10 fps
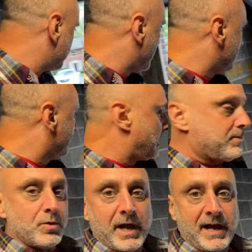Roll, maybe
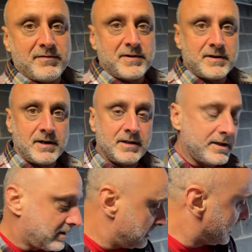you have. Uh,
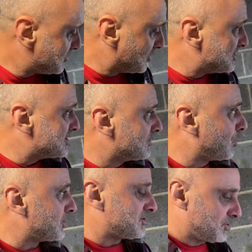Let's Roll system
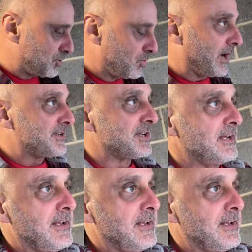works two ways.